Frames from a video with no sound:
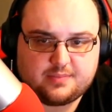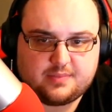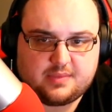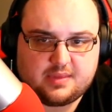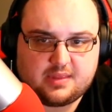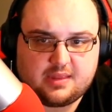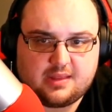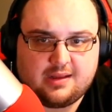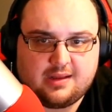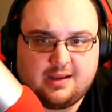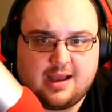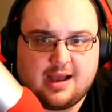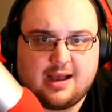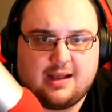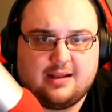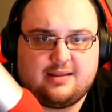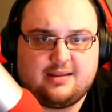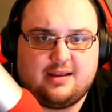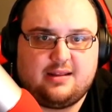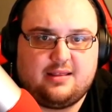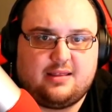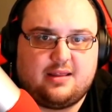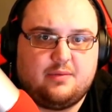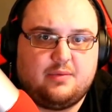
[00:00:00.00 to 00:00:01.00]

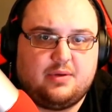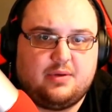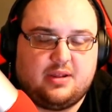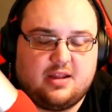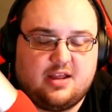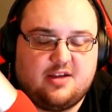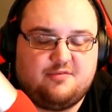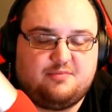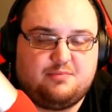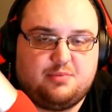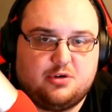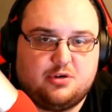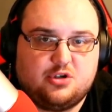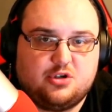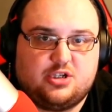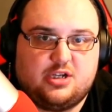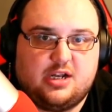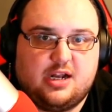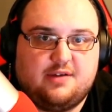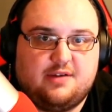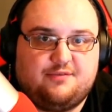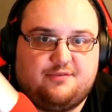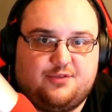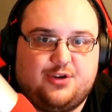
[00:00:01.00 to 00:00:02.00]
content that we love pushing
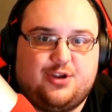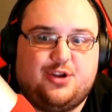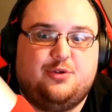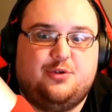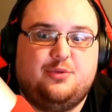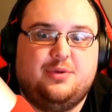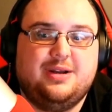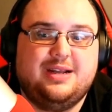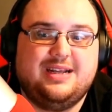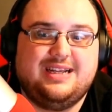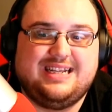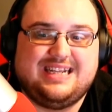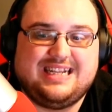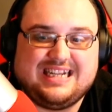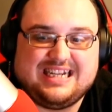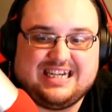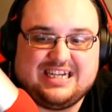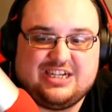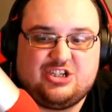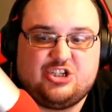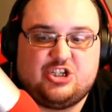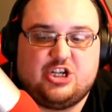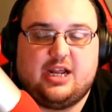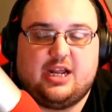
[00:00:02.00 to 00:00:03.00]
out for you
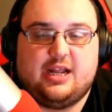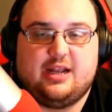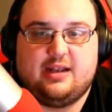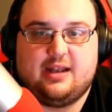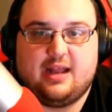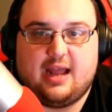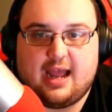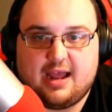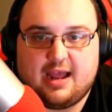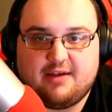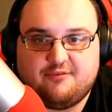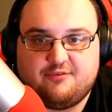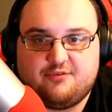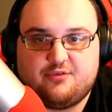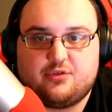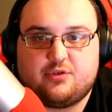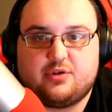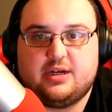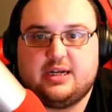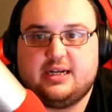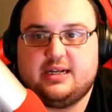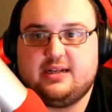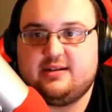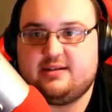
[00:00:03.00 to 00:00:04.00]
each and
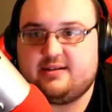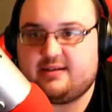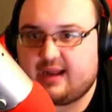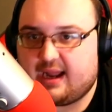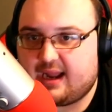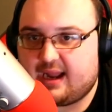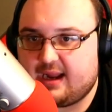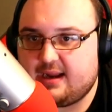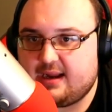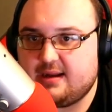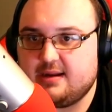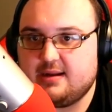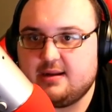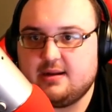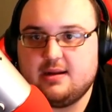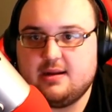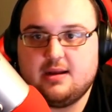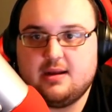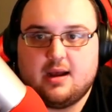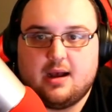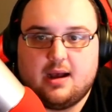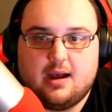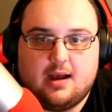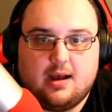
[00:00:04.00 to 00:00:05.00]
every day.
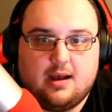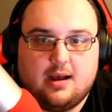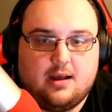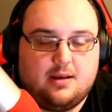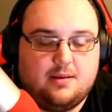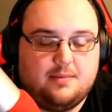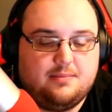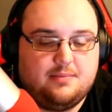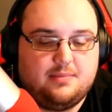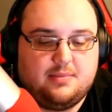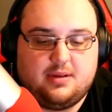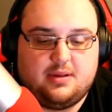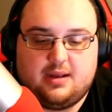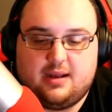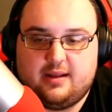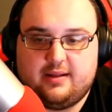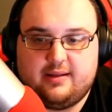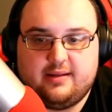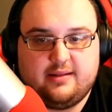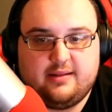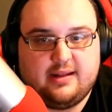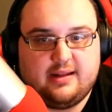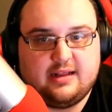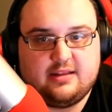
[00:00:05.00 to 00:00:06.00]
And
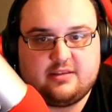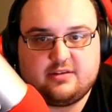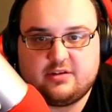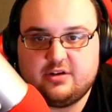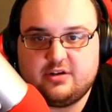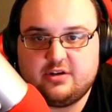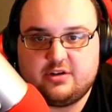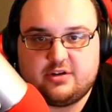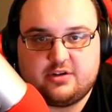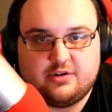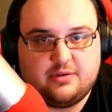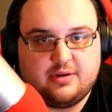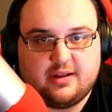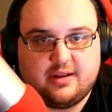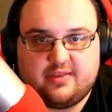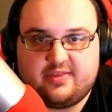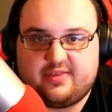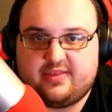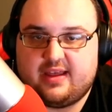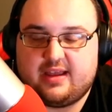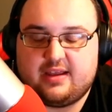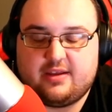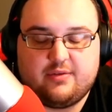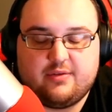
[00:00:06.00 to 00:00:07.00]
then that's going to do it.
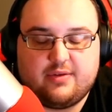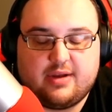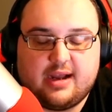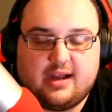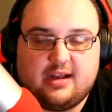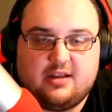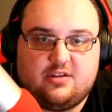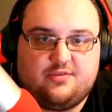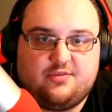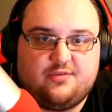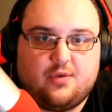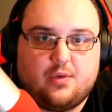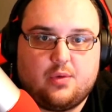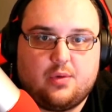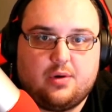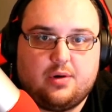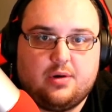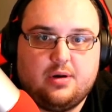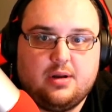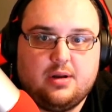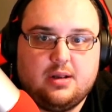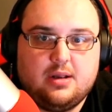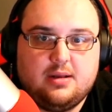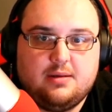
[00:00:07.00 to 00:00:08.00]
Thank you guys for
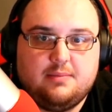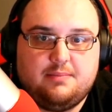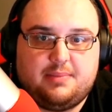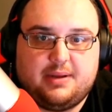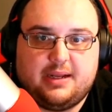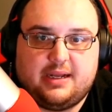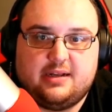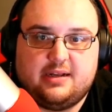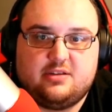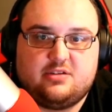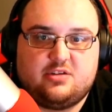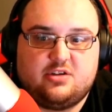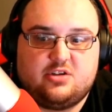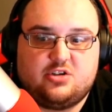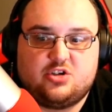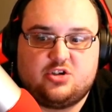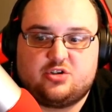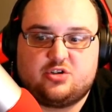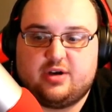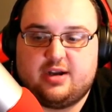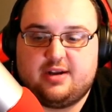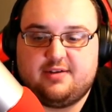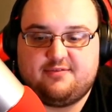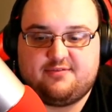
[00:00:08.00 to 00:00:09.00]
being such a
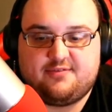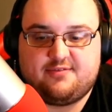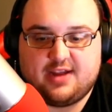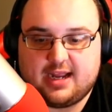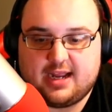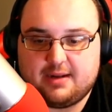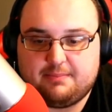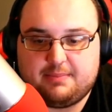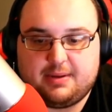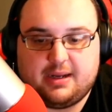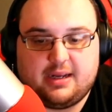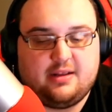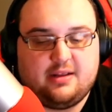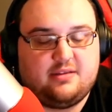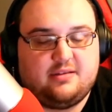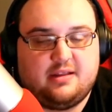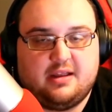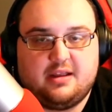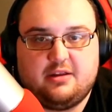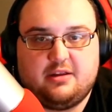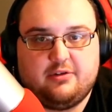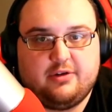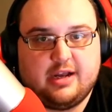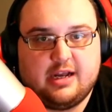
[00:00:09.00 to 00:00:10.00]
great fan base.
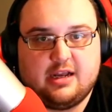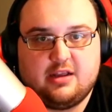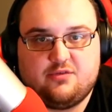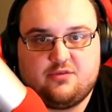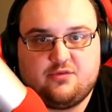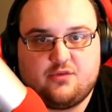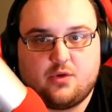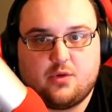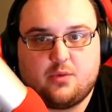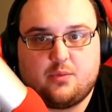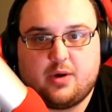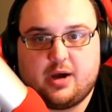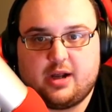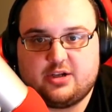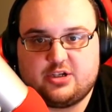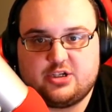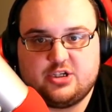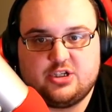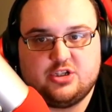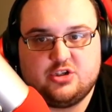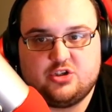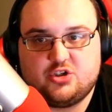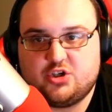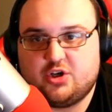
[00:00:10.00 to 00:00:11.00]
Thank you guys for watching
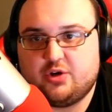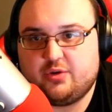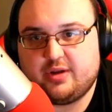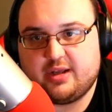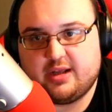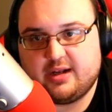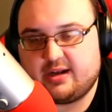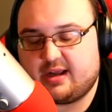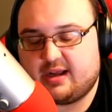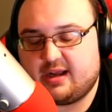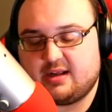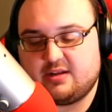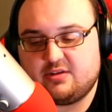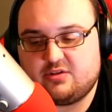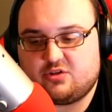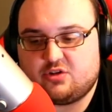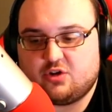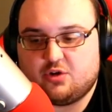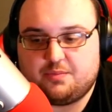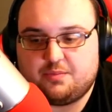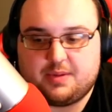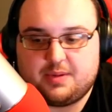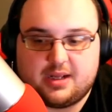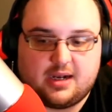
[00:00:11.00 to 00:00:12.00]
the show yet again.
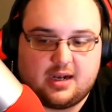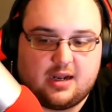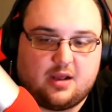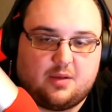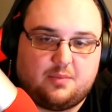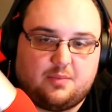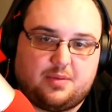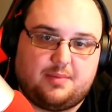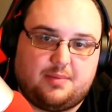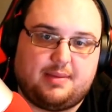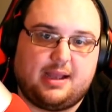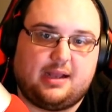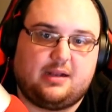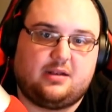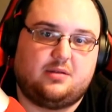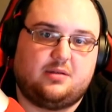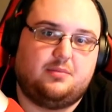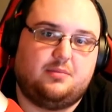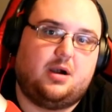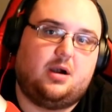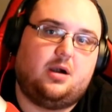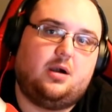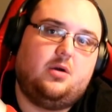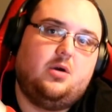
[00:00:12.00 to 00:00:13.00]
Soapy and I'll be back
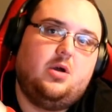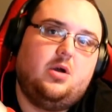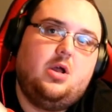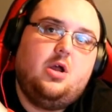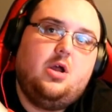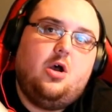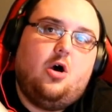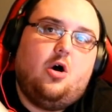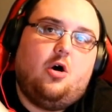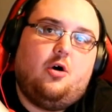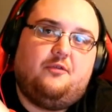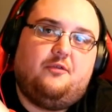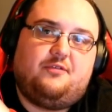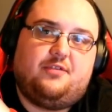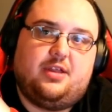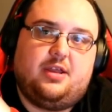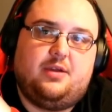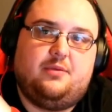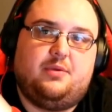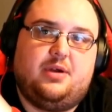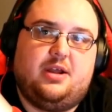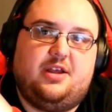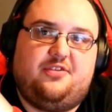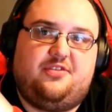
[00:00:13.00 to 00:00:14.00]
tomorrow, hopefully
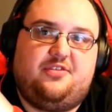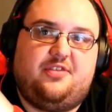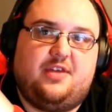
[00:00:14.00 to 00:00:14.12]
with